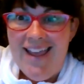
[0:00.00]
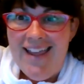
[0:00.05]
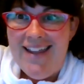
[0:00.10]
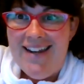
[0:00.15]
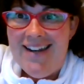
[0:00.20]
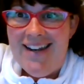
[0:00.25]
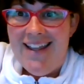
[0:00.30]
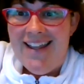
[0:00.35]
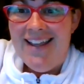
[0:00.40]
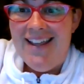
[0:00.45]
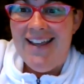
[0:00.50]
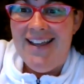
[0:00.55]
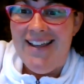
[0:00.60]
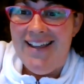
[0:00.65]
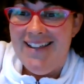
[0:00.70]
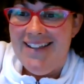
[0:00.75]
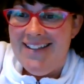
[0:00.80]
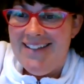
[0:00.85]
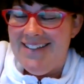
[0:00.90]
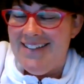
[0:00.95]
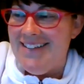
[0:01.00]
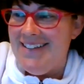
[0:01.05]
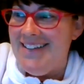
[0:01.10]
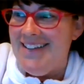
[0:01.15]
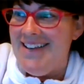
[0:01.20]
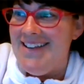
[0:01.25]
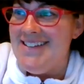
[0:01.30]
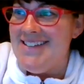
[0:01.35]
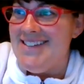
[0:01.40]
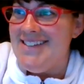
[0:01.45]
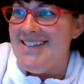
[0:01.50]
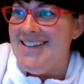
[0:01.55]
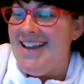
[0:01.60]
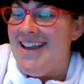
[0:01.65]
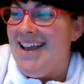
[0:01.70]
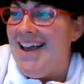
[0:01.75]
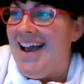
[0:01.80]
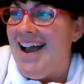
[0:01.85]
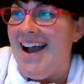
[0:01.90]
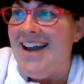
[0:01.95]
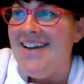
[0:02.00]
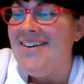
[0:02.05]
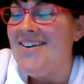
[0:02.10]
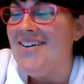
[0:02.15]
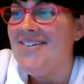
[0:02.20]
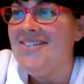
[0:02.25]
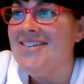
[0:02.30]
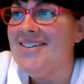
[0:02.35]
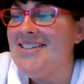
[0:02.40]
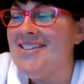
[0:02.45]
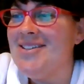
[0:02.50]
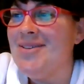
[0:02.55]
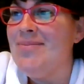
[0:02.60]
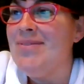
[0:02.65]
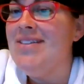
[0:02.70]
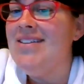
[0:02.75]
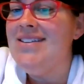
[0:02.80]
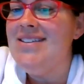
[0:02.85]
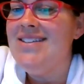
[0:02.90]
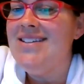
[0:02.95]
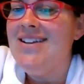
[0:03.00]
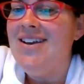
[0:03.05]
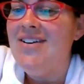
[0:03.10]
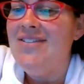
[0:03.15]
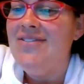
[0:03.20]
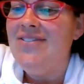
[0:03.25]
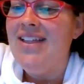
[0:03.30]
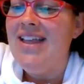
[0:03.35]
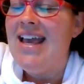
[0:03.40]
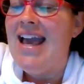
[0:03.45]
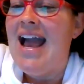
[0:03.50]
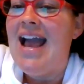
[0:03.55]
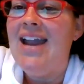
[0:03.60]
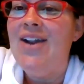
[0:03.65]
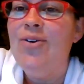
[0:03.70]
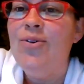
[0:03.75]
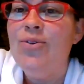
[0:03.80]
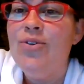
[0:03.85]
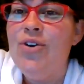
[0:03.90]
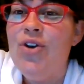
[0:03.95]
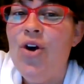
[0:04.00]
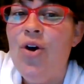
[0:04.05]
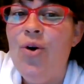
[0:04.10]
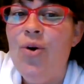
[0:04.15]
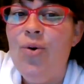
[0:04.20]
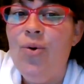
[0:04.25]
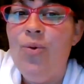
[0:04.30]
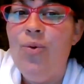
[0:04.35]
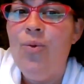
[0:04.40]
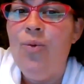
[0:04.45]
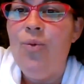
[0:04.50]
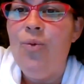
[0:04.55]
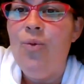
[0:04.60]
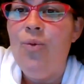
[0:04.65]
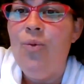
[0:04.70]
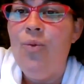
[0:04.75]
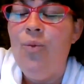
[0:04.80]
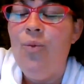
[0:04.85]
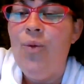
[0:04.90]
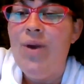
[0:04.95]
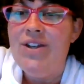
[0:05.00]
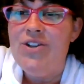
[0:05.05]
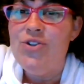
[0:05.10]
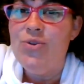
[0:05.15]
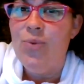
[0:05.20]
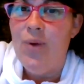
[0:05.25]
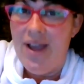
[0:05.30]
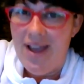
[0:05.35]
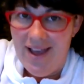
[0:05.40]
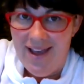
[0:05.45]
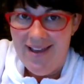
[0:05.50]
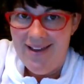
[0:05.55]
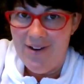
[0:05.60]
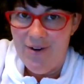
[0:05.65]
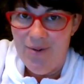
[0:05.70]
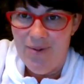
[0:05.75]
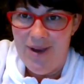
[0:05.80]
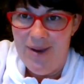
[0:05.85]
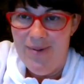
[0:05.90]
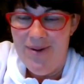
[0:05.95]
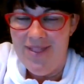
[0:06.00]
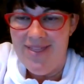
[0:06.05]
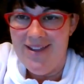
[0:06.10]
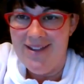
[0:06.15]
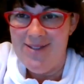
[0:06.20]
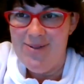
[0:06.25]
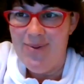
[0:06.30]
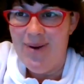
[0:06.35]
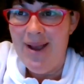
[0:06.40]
And he's, I don't know, some of the stuff, like, I don't know which way I agree with.